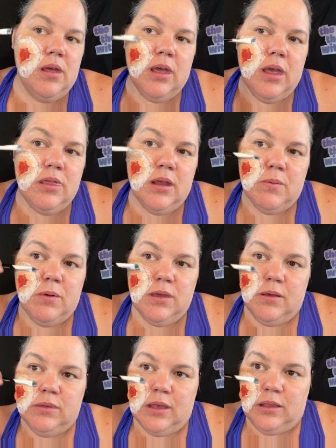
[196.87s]
And then we'll
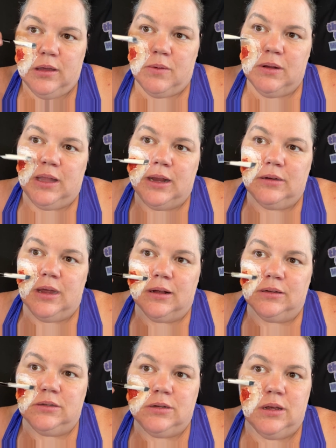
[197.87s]
use the liquid
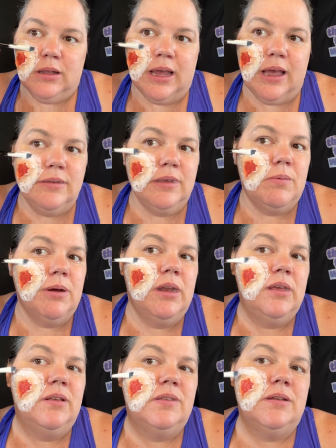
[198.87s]
latex to, like I said, we're going to
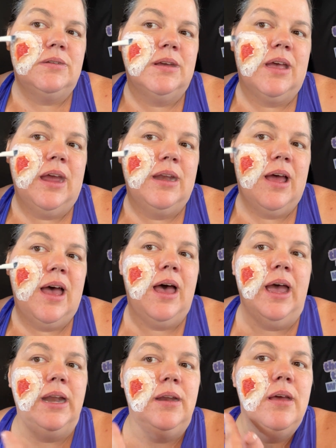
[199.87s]
use it to kind of
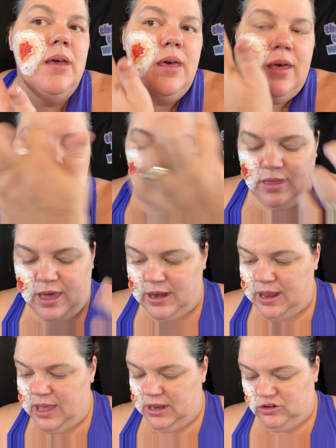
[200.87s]
hide that
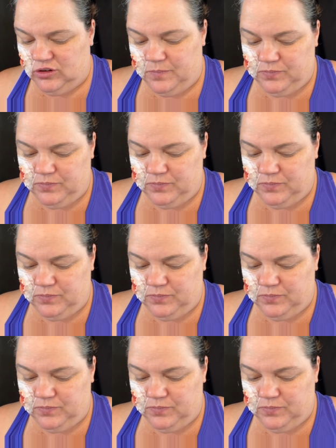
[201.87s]
edge.